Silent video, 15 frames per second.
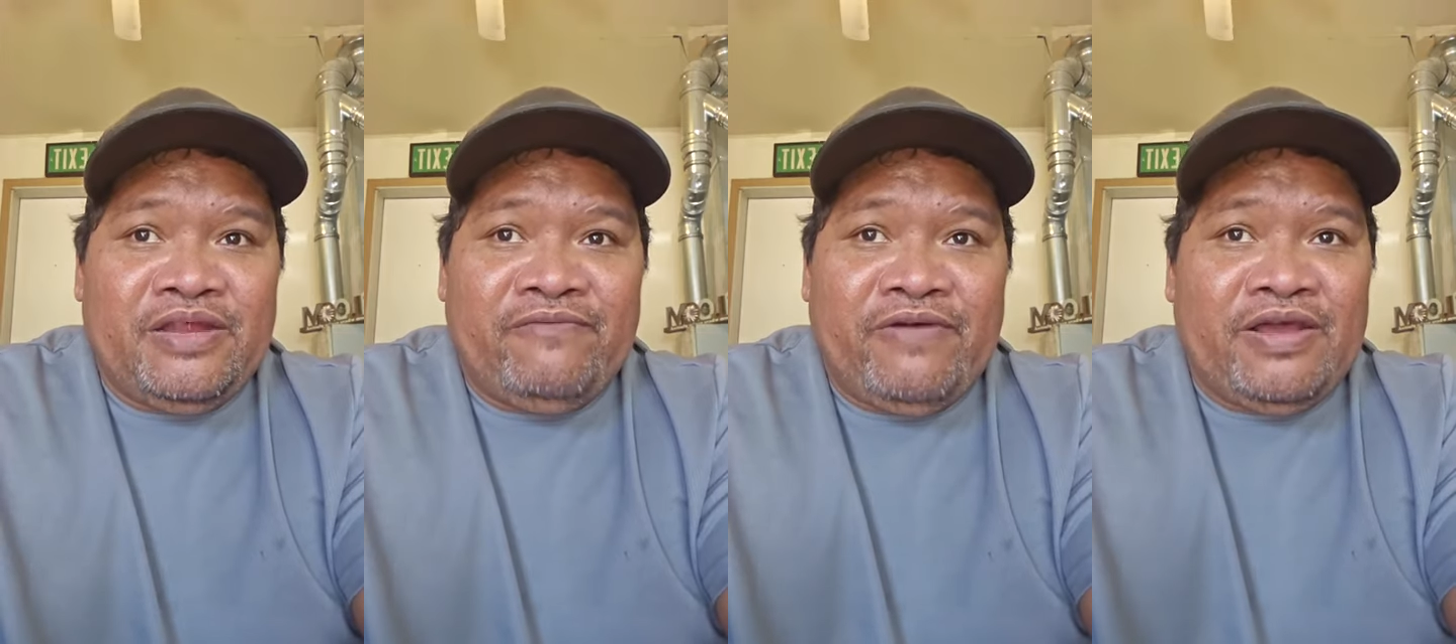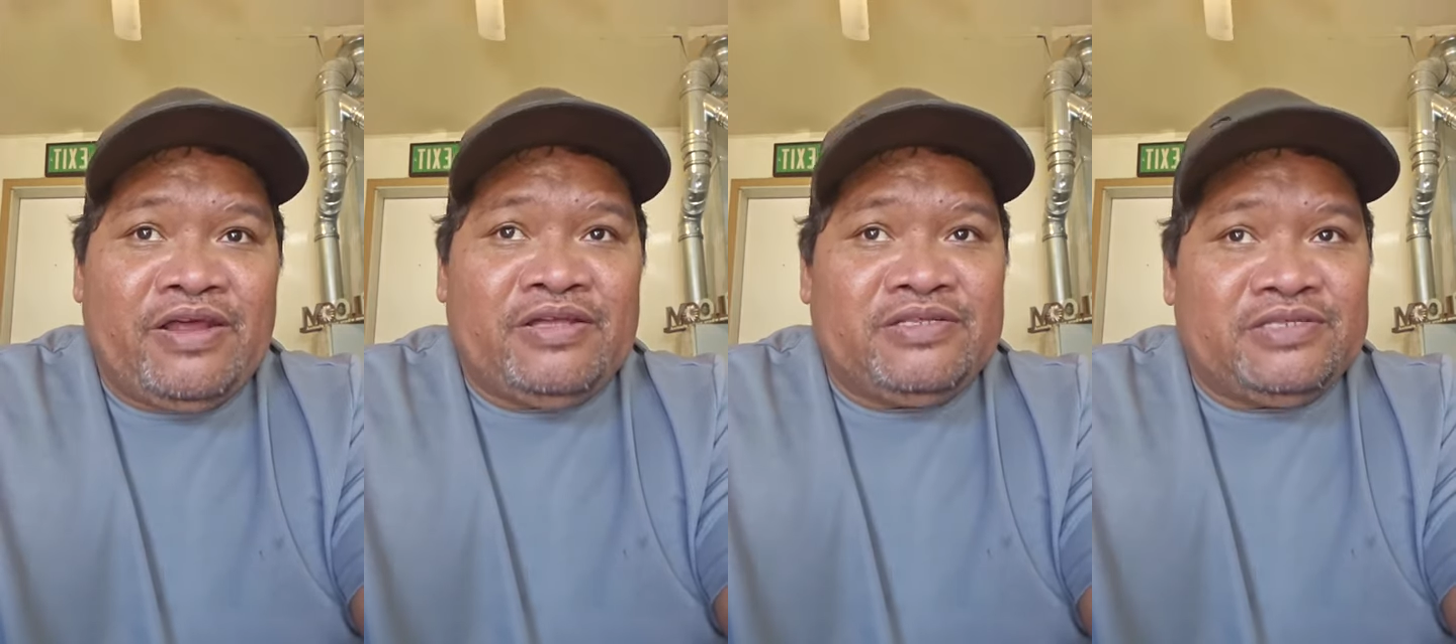
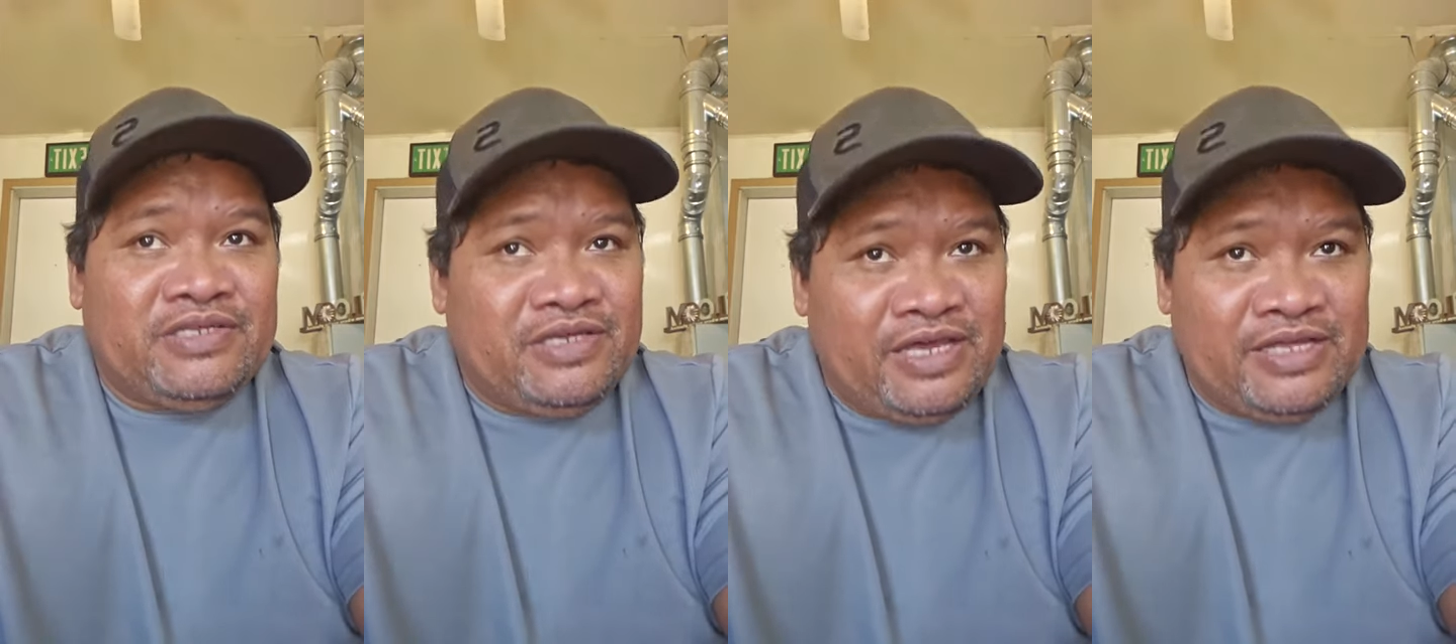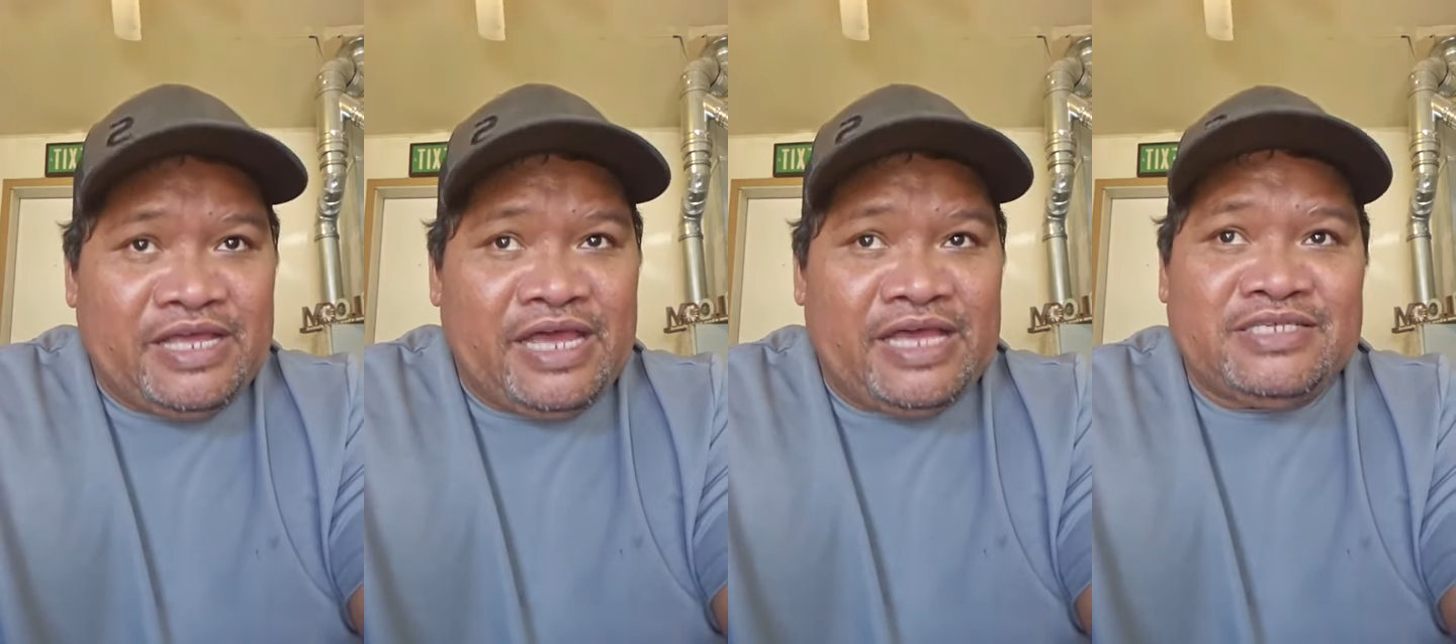found out
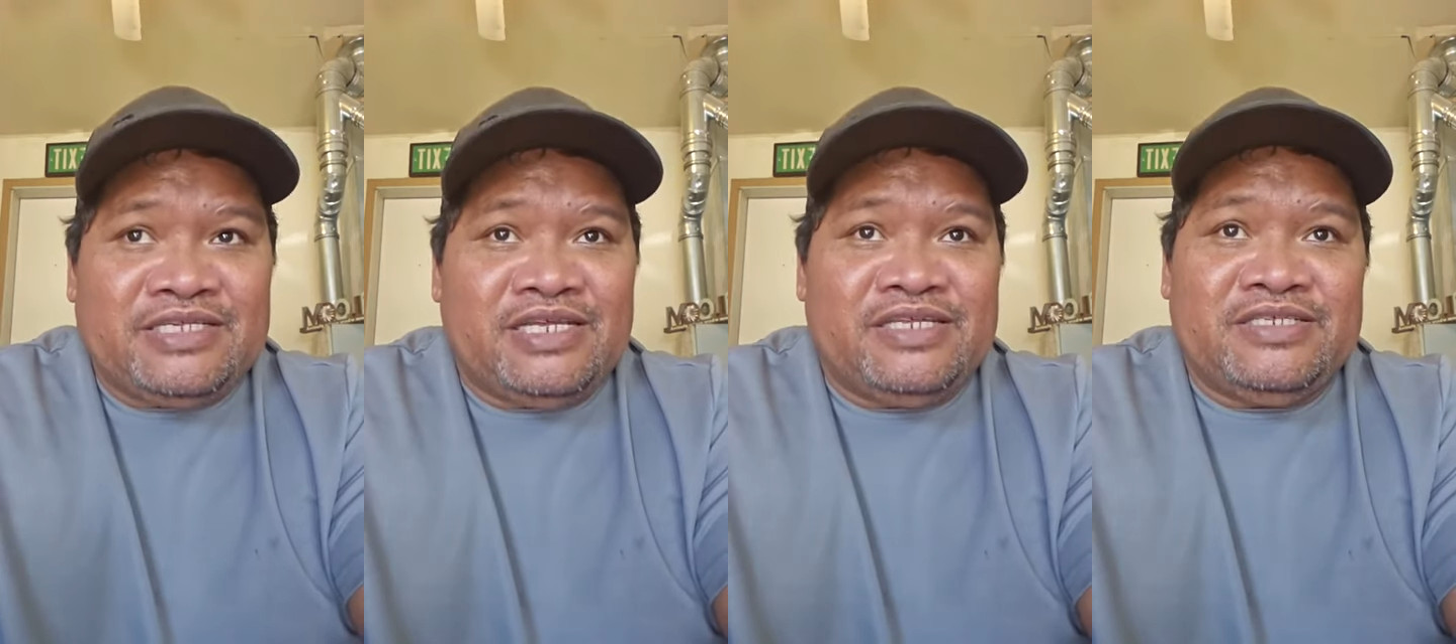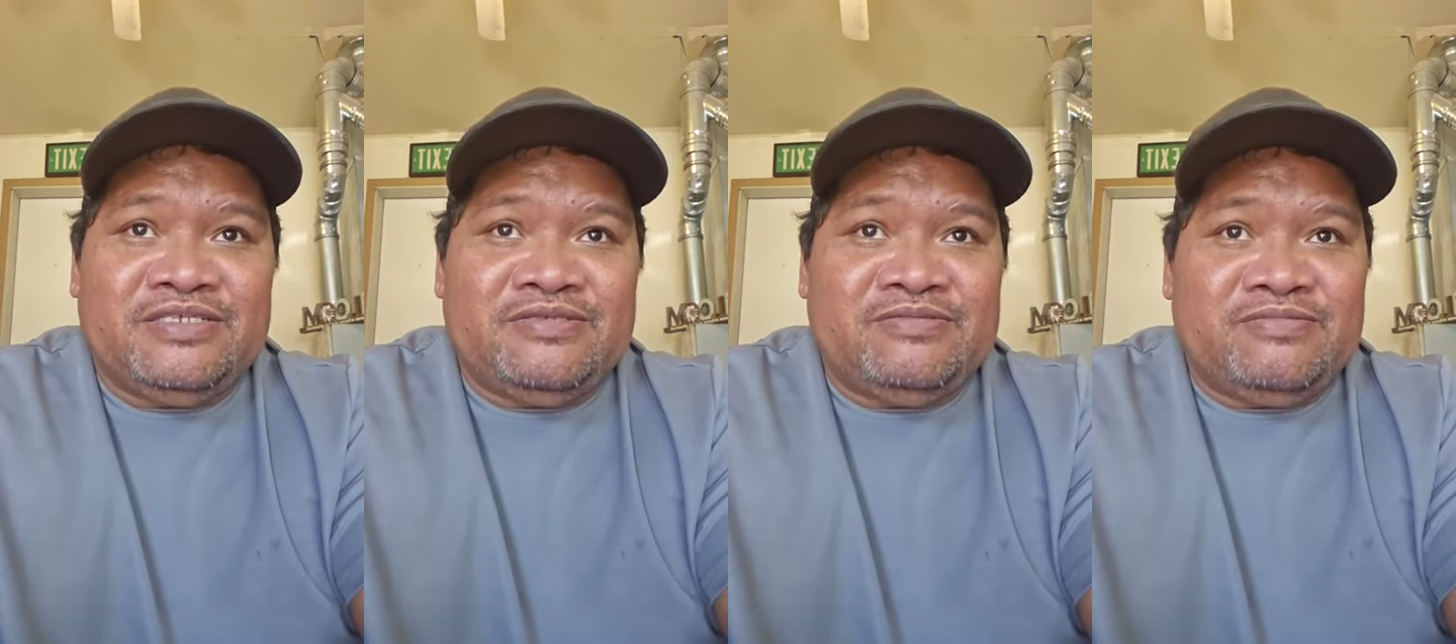head gasket
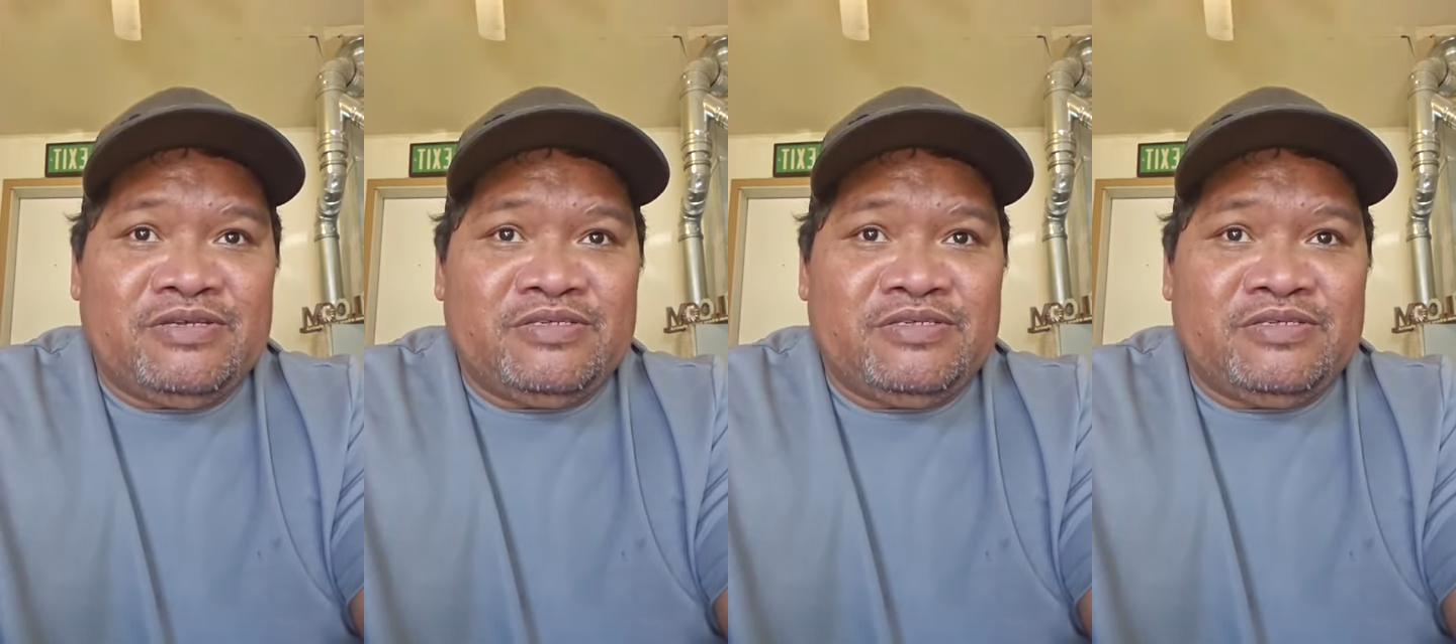is